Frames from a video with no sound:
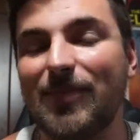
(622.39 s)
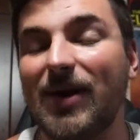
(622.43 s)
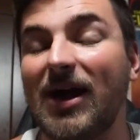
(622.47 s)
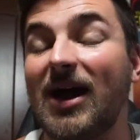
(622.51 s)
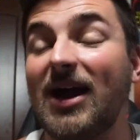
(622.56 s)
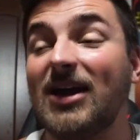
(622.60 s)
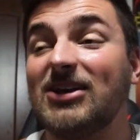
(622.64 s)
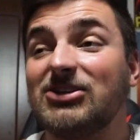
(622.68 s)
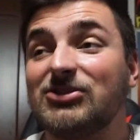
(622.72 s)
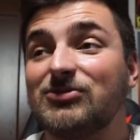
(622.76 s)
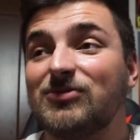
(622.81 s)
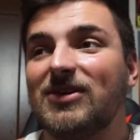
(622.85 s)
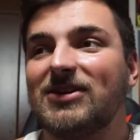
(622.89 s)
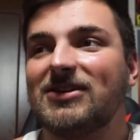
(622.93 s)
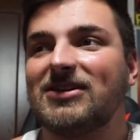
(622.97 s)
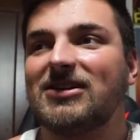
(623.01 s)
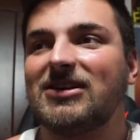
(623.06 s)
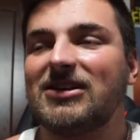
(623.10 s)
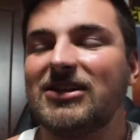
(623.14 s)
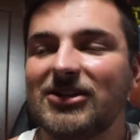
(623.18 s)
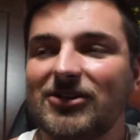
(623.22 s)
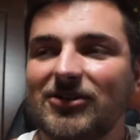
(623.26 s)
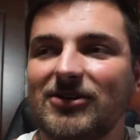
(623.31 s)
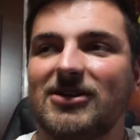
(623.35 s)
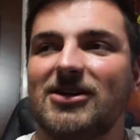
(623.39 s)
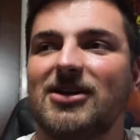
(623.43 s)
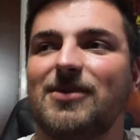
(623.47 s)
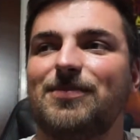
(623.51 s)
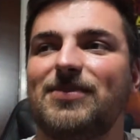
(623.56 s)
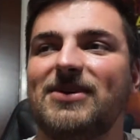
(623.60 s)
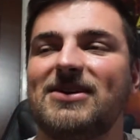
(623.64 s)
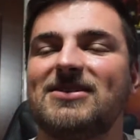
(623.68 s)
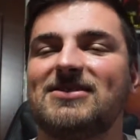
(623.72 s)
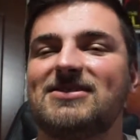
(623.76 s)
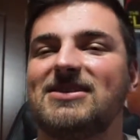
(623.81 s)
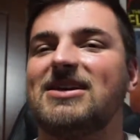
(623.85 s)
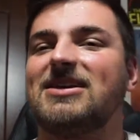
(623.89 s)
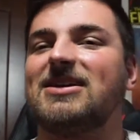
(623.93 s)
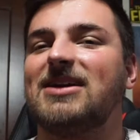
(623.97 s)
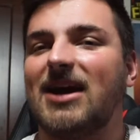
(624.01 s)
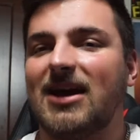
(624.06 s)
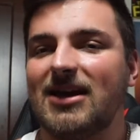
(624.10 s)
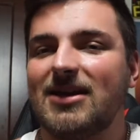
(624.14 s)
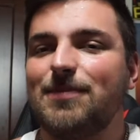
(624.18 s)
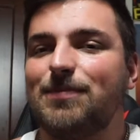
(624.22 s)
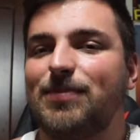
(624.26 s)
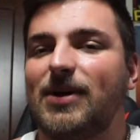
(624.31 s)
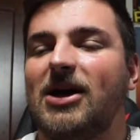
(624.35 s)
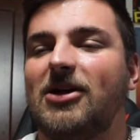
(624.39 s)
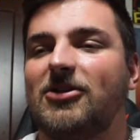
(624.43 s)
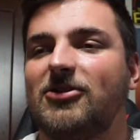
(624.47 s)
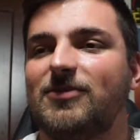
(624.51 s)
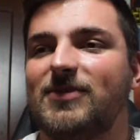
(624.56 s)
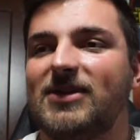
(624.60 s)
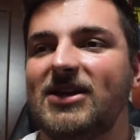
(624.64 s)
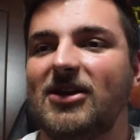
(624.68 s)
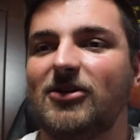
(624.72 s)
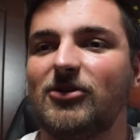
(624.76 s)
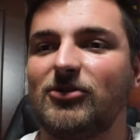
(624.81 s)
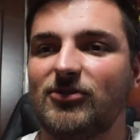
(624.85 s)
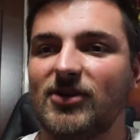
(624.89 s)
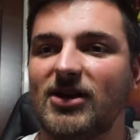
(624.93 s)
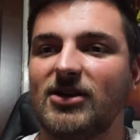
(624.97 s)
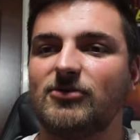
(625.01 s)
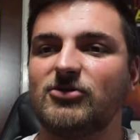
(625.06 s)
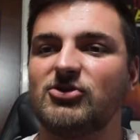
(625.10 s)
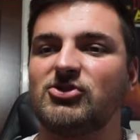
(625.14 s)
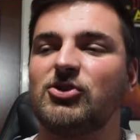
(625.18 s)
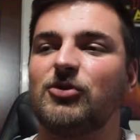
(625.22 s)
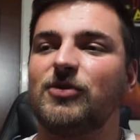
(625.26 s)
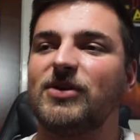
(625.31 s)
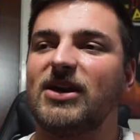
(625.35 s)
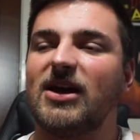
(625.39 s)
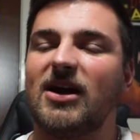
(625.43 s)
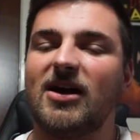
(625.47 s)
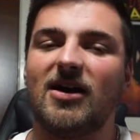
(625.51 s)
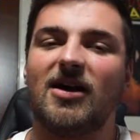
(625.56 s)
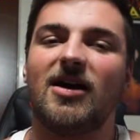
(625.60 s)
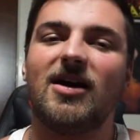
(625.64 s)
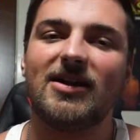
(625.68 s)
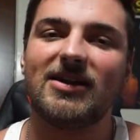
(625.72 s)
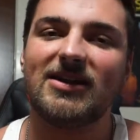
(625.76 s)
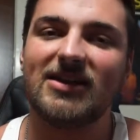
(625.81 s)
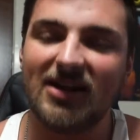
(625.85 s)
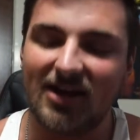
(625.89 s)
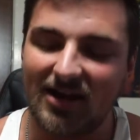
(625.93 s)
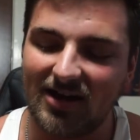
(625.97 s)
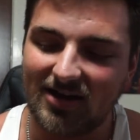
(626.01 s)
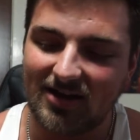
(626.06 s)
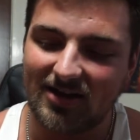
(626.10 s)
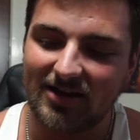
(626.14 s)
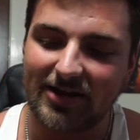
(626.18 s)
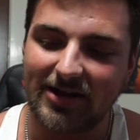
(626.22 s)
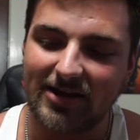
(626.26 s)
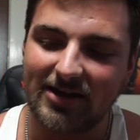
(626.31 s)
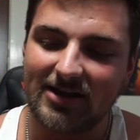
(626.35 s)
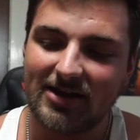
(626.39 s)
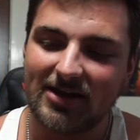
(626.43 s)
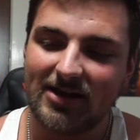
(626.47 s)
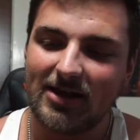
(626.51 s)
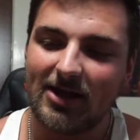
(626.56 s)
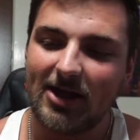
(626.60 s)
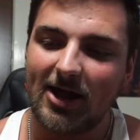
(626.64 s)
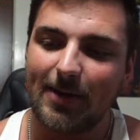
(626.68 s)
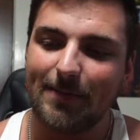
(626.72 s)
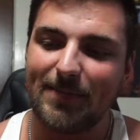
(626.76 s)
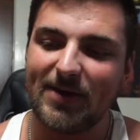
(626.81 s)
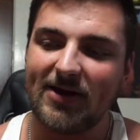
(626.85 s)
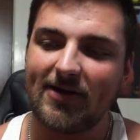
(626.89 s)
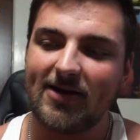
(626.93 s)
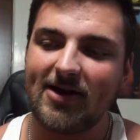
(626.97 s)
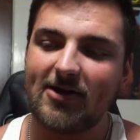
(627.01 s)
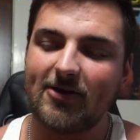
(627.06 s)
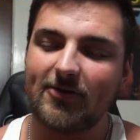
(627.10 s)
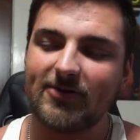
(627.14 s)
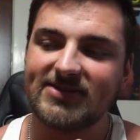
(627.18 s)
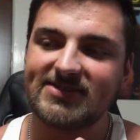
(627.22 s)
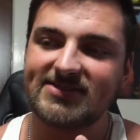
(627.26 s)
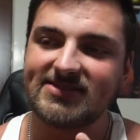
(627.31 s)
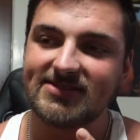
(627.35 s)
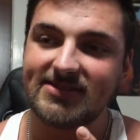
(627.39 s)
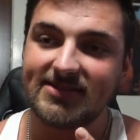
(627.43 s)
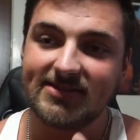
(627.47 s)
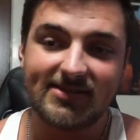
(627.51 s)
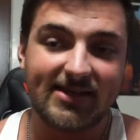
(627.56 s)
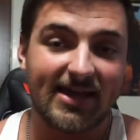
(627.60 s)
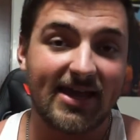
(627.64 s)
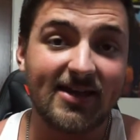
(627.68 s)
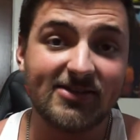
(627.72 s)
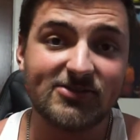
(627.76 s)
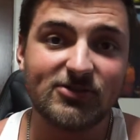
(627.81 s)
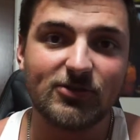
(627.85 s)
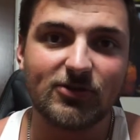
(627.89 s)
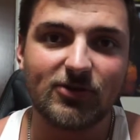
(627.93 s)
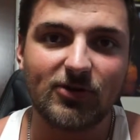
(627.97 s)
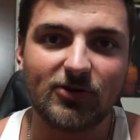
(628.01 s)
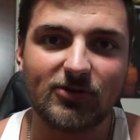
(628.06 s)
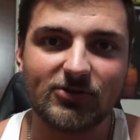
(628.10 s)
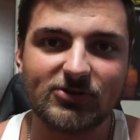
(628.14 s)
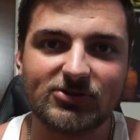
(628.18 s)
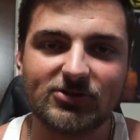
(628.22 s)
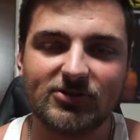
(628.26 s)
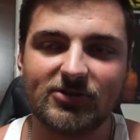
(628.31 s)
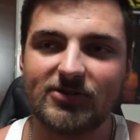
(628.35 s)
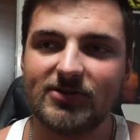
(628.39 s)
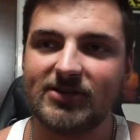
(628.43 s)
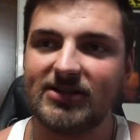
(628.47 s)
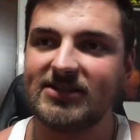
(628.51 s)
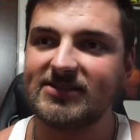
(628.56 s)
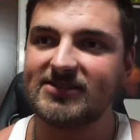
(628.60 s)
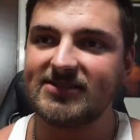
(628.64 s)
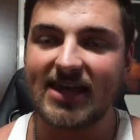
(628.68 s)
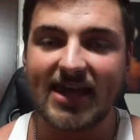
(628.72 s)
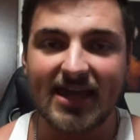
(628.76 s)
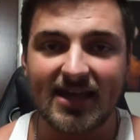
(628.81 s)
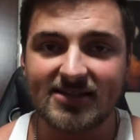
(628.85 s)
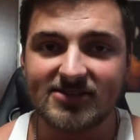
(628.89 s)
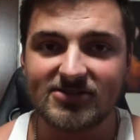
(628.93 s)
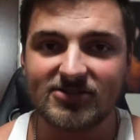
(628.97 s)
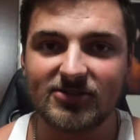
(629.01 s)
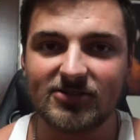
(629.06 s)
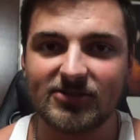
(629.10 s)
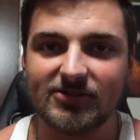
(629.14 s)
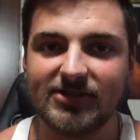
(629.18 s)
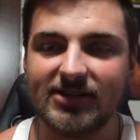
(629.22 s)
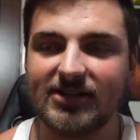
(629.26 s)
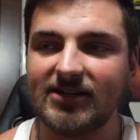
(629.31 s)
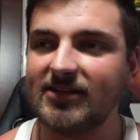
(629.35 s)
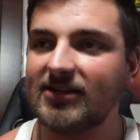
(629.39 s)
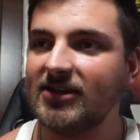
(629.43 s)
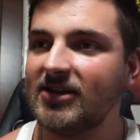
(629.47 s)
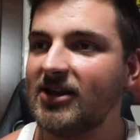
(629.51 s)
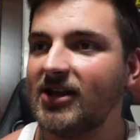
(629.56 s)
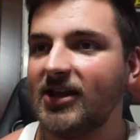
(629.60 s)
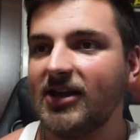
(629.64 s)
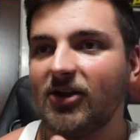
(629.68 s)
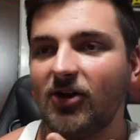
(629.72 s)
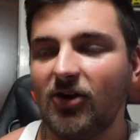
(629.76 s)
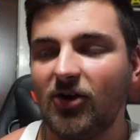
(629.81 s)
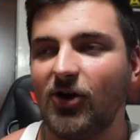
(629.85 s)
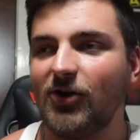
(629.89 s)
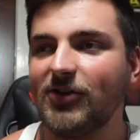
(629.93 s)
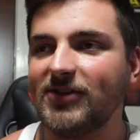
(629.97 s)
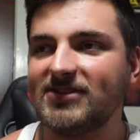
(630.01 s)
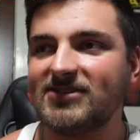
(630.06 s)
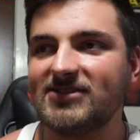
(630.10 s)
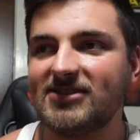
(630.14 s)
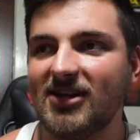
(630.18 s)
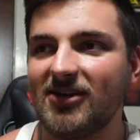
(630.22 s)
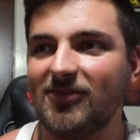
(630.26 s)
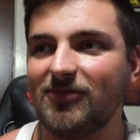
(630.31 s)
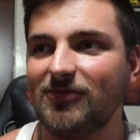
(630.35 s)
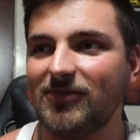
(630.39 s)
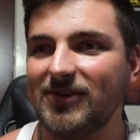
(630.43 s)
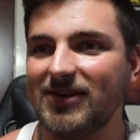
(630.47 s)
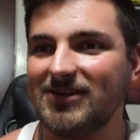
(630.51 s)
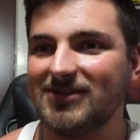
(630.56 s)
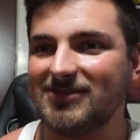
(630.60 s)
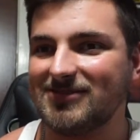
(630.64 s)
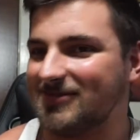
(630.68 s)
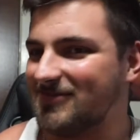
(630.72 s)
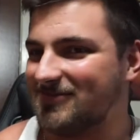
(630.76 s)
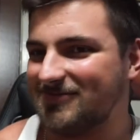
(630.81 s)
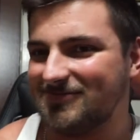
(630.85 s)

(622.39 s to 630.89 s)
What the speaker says: I just wanted to clear it up because it kind of bothered me how Greg was going on and on about how it's cancel culture and he's canceled and all this stuff when